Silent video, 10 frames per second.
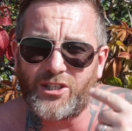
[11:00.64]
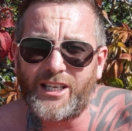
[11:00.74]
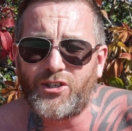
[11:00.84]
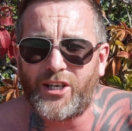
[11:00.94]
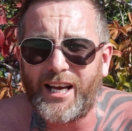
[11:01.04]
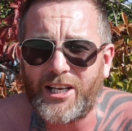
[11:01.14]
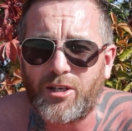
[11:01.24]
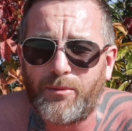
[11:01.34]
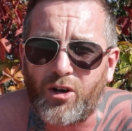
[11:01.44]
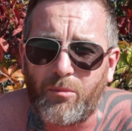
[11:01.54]
stage here is
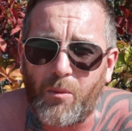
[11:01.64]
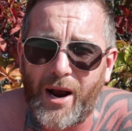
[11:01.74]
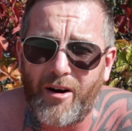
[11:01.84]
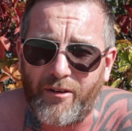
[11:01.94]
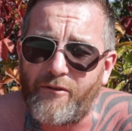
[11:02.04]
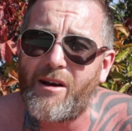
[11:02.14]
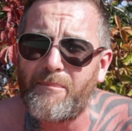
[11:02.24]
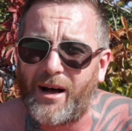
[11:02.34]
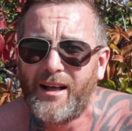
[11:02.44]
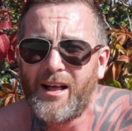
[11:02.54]
to become aware of it.
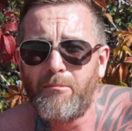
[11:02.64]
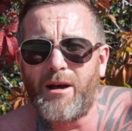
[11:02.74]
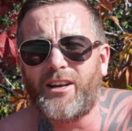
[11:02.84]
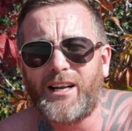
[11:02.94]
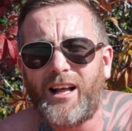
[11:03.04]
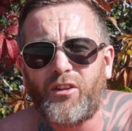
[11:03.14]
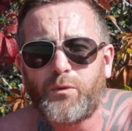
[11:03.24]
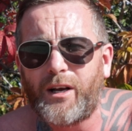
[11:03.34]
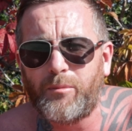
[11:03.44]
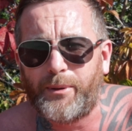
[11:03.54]
Remember, mental health,
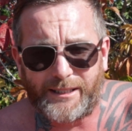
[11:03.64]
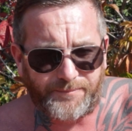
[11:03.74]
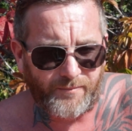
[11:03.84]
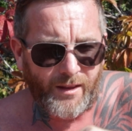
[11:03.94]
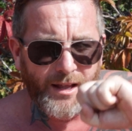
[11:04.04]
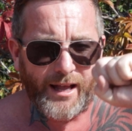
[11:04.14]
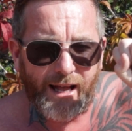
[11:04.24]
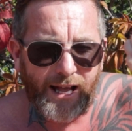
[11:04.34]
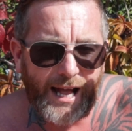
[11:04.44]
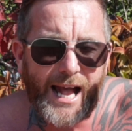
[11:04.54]
well-being.
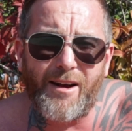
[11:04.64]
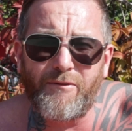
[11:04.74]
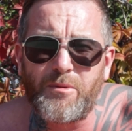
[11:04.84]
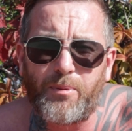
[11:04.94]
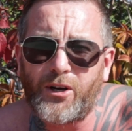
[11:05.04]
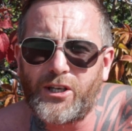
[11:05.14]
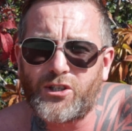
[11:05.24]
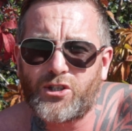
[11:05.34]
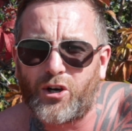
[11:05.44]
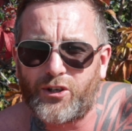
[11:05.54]
Everybody
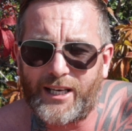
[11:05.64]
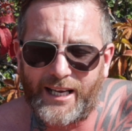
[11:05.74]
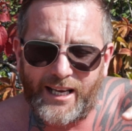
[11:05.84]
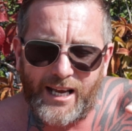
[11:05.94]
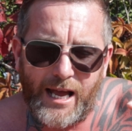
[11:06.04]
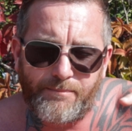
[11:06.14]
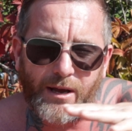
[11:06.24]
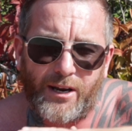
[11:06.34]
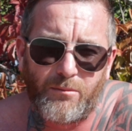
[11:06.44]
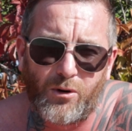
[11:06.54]
has got
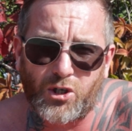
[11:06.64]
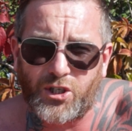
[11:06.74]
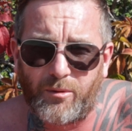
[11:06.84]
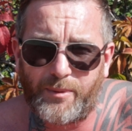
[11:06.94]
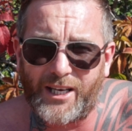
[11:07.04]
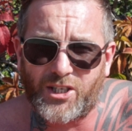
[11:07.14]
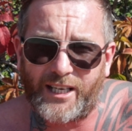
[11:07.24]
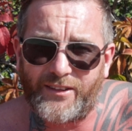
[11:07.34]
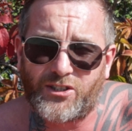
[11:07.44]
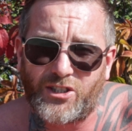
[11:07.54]
an emotional
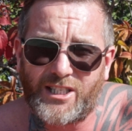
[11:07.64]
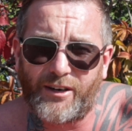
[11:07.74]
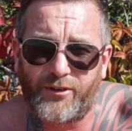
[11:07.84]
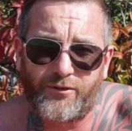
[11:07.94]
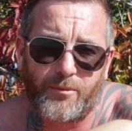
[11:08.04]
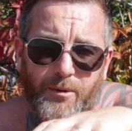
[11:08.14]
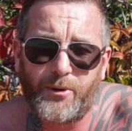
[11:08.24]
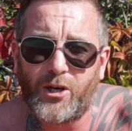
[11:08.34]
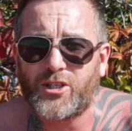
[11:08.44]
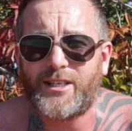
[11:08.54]
baseline that's just different from the
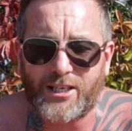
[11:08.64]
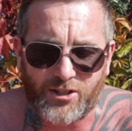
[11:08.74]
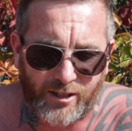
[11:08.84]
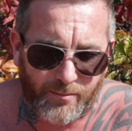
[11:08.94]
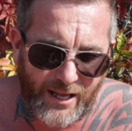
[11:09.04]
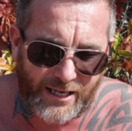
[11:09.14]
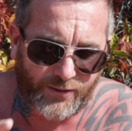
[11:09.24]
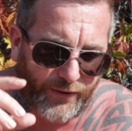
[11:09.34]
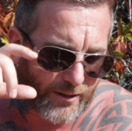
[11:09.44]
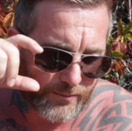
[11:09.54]
person next to them. That's
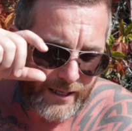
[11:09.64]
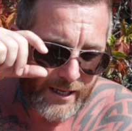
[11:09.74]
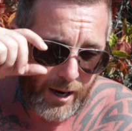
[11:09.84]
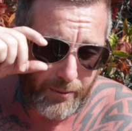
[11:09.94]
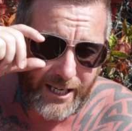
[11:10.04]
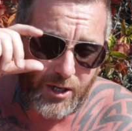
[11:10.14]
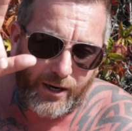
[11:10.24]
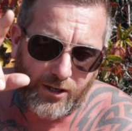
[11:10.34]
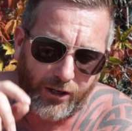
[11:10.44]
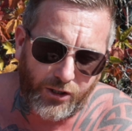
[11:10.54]
fine, and we need to
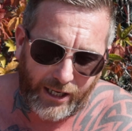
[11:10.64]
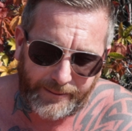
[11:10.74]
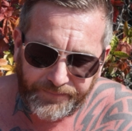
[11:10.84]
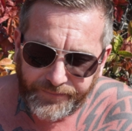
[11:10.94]
acknowledge that.